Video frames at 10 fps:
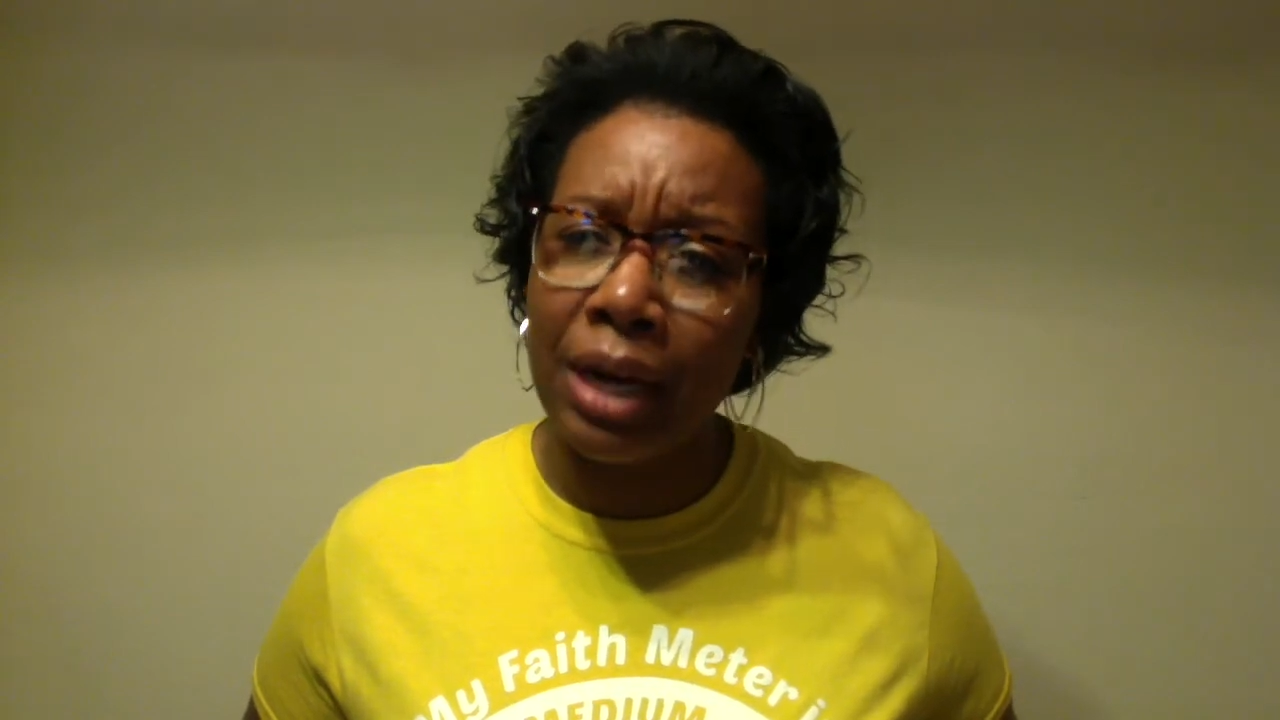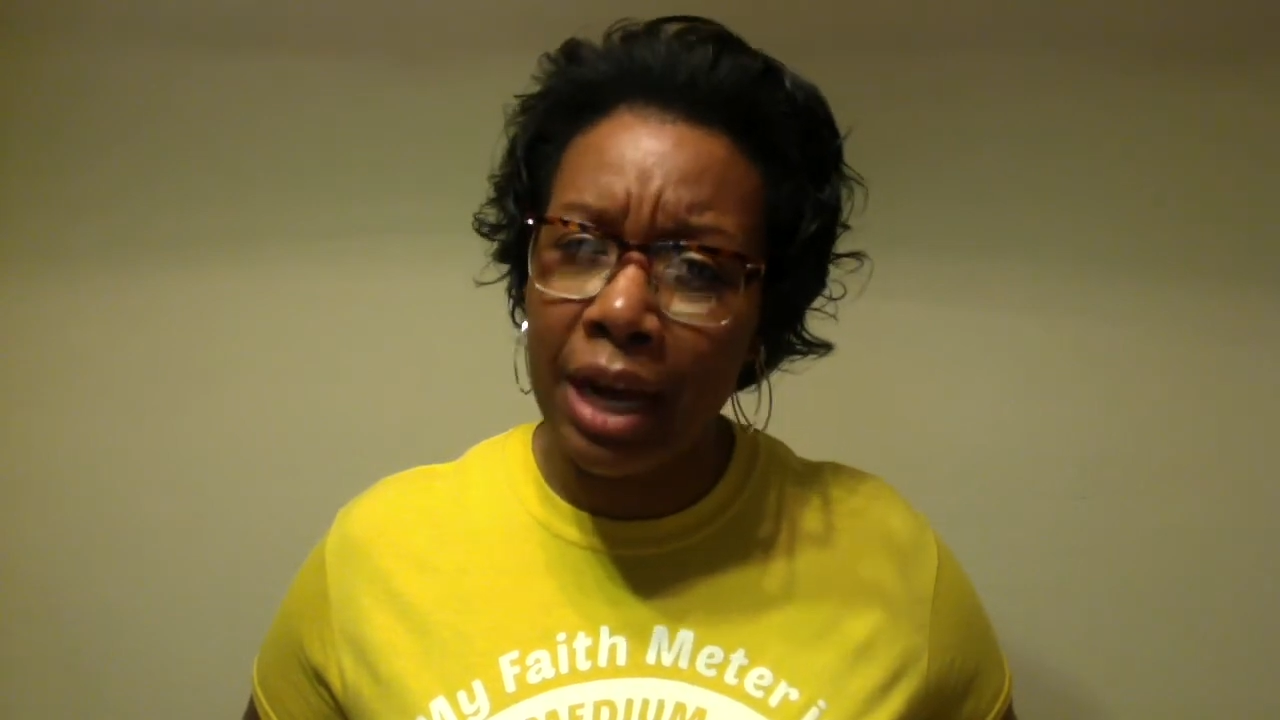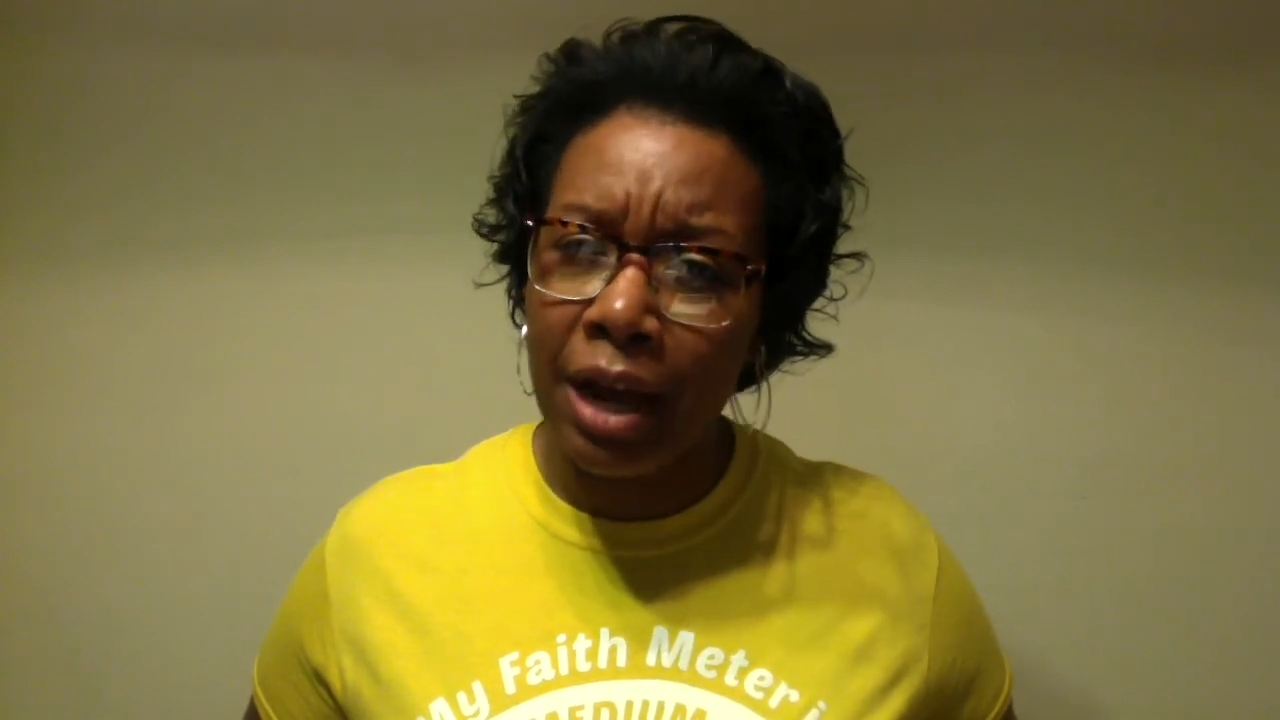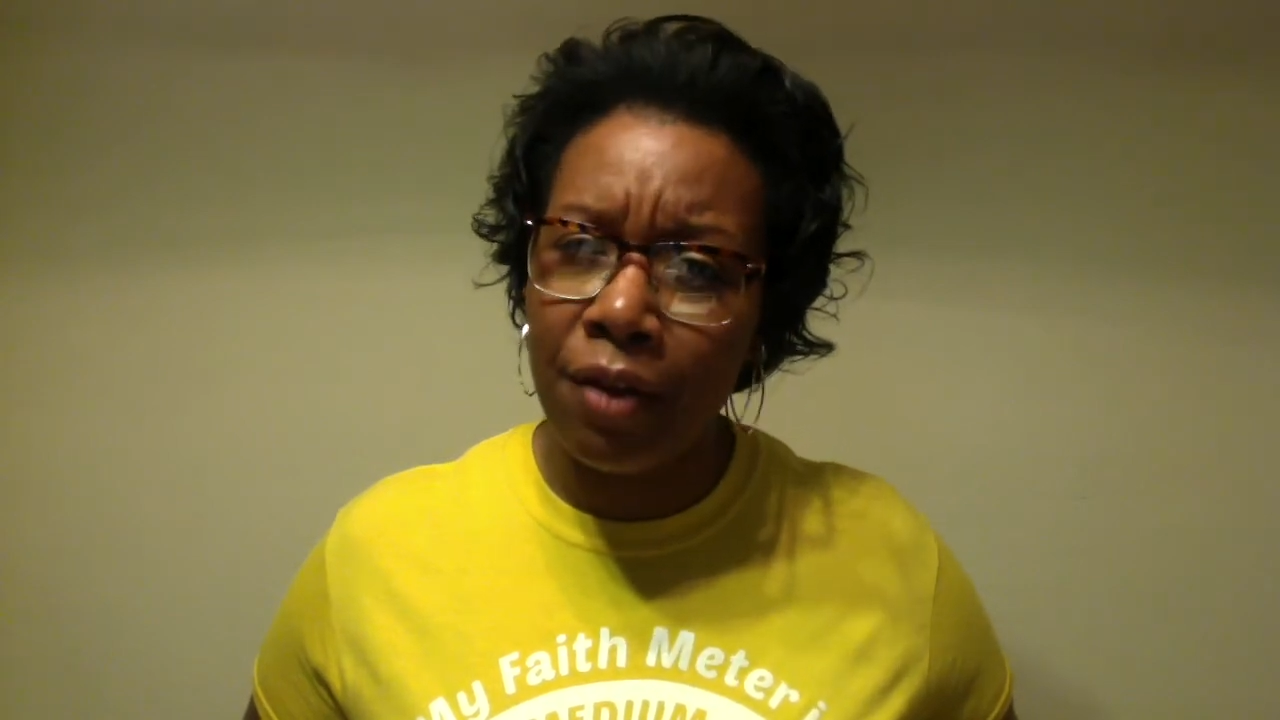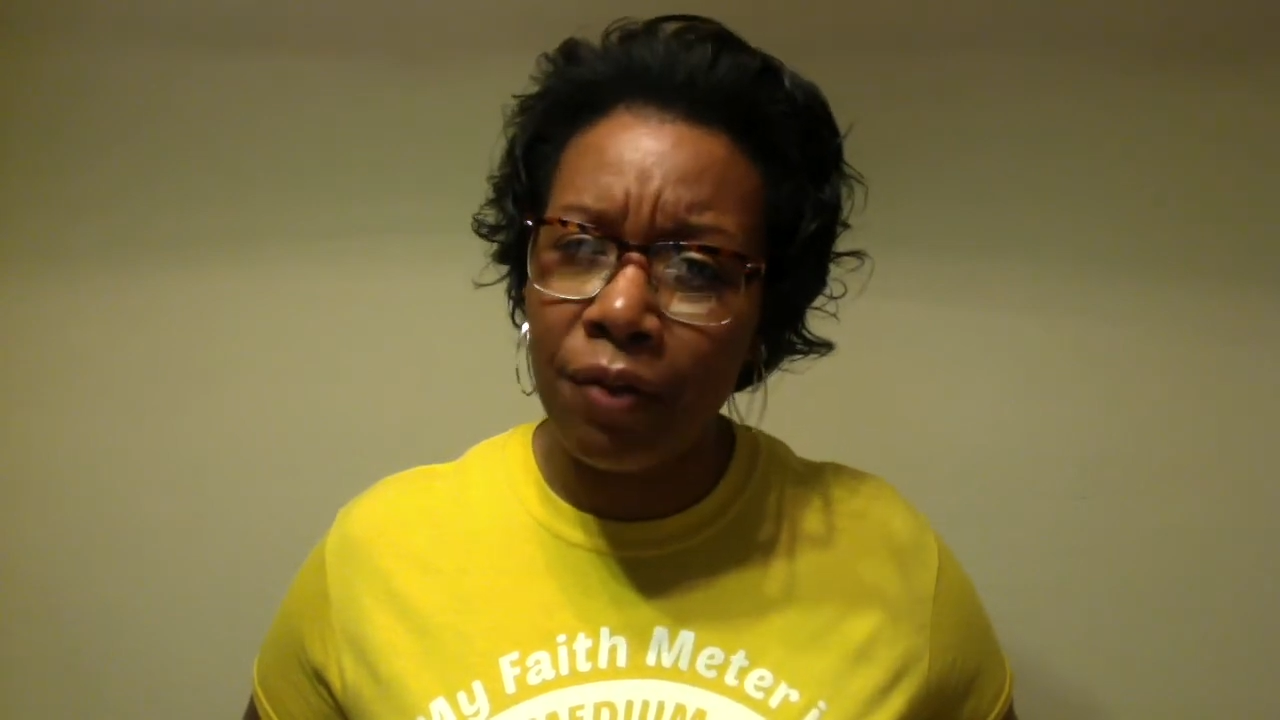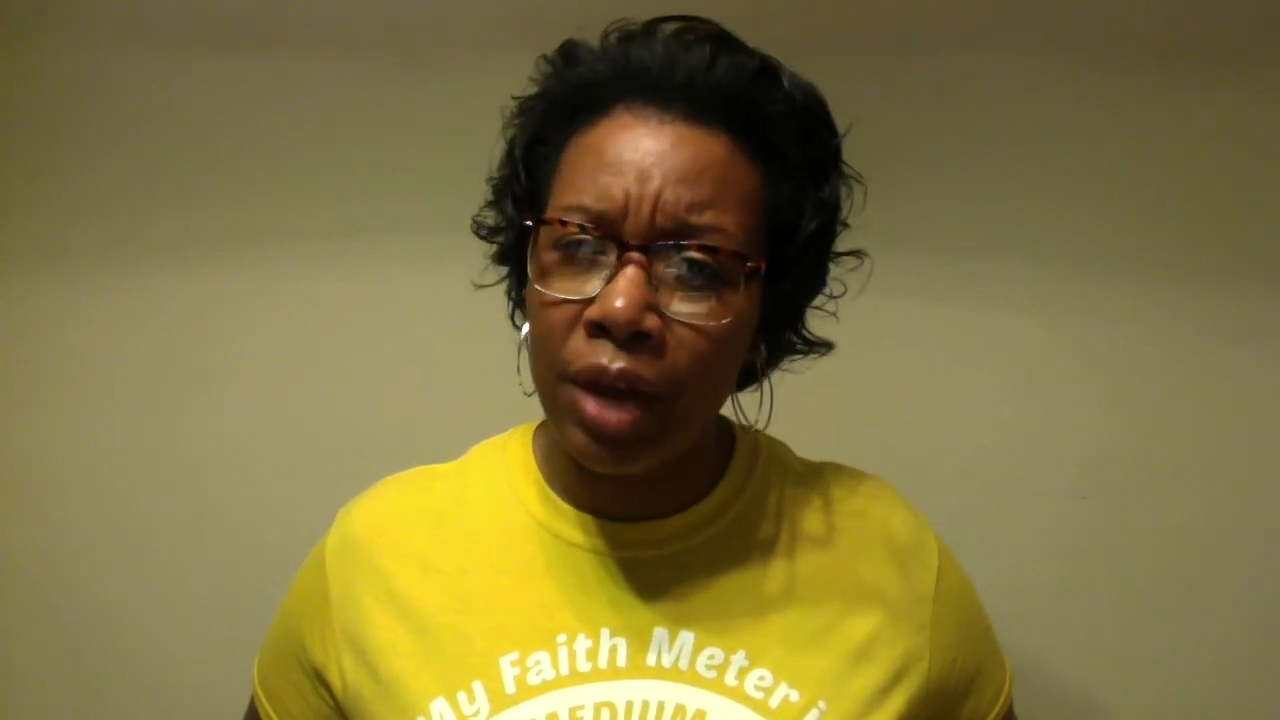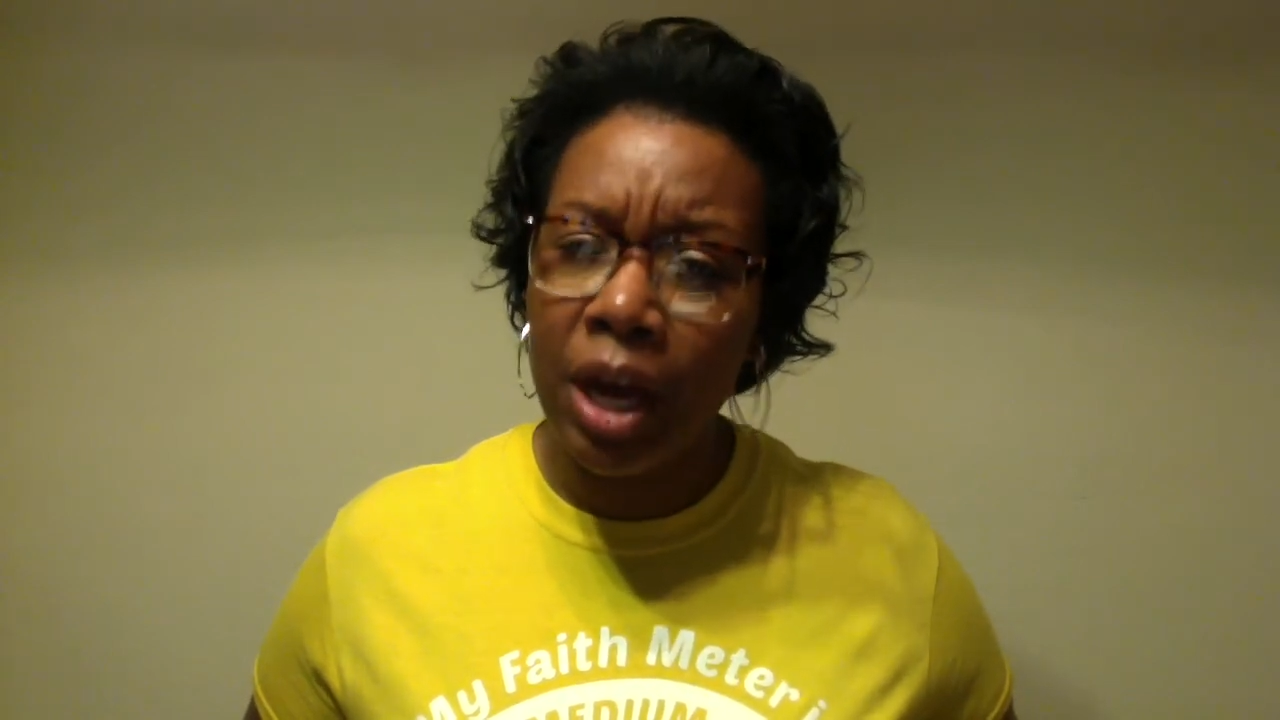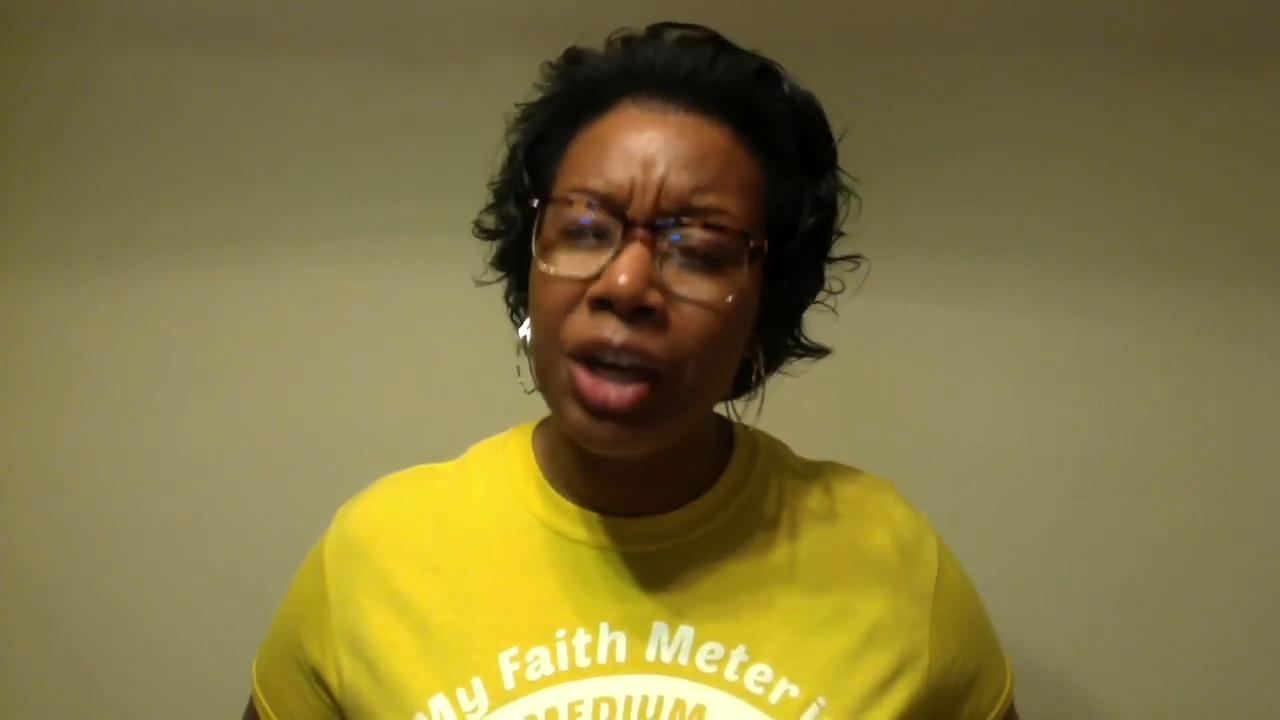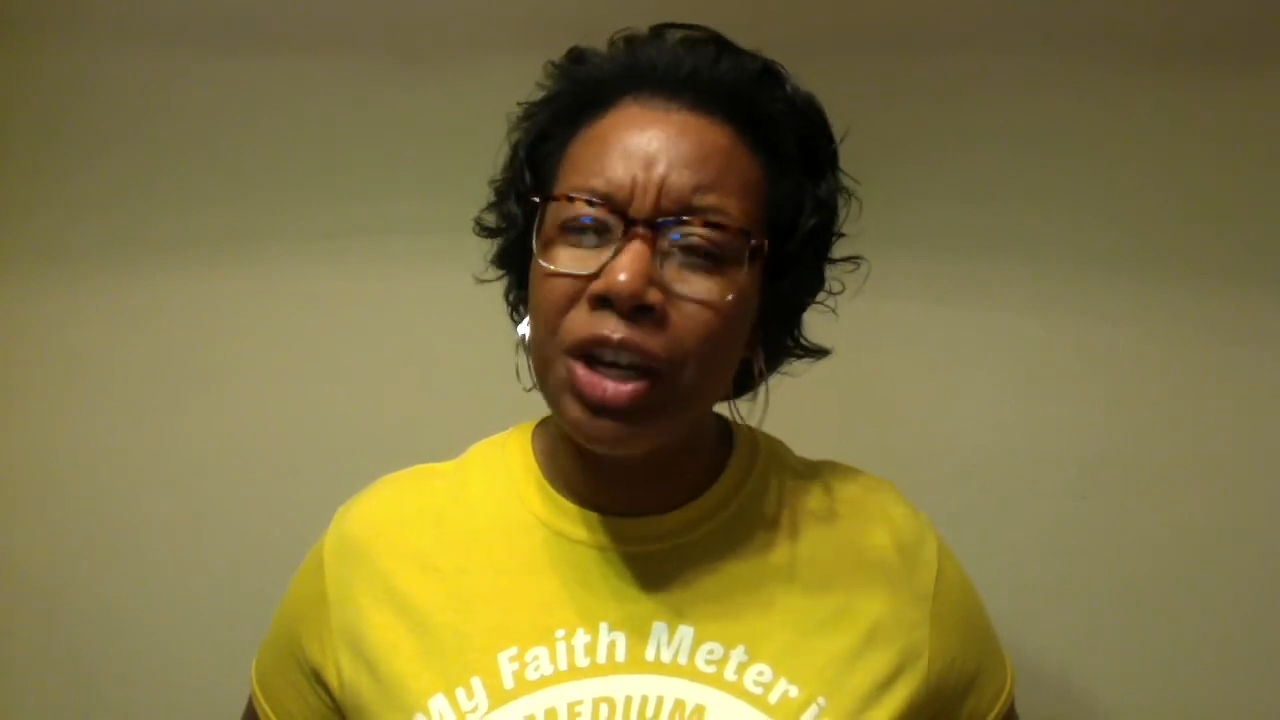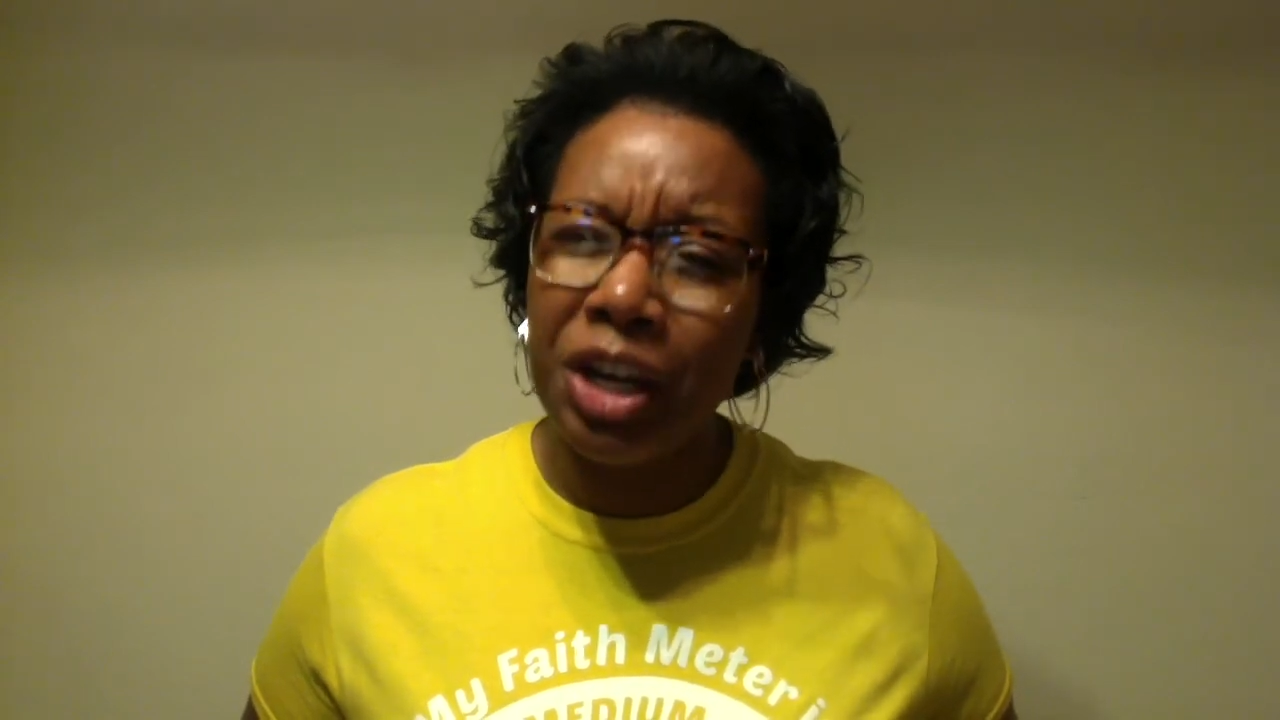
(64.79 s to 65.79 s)

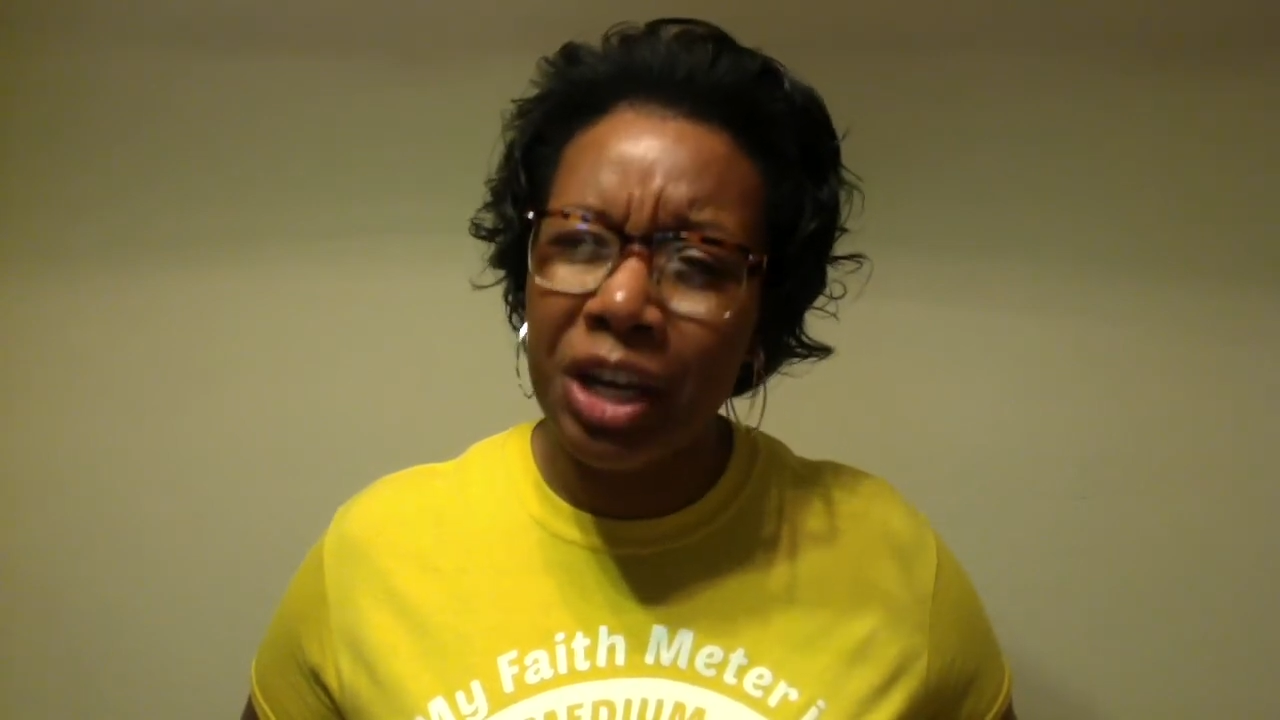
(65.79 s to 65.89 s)
enough,